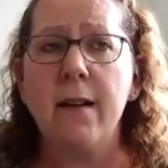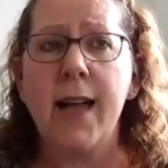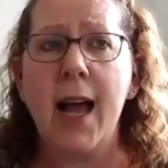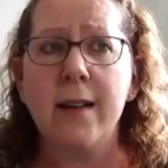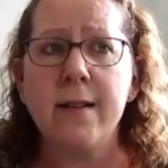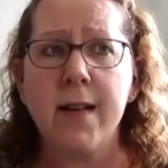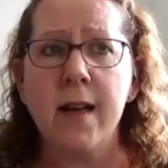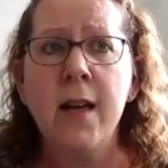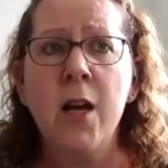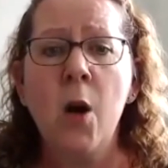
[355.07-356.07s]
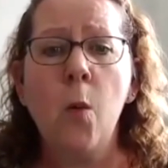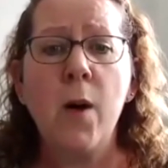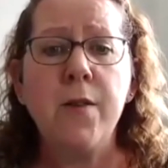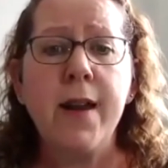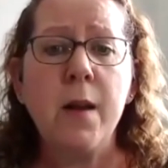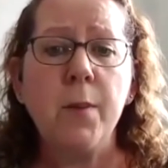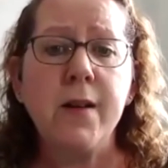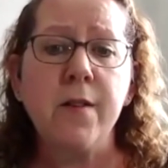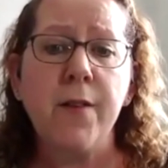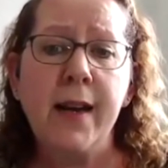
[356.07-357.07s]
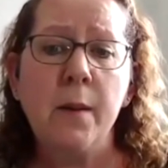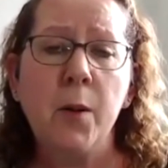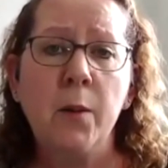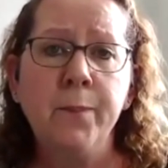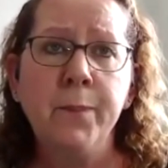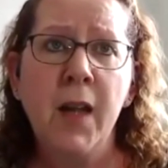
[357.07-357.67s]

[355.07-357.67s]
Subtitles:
calendar whether anybody's available.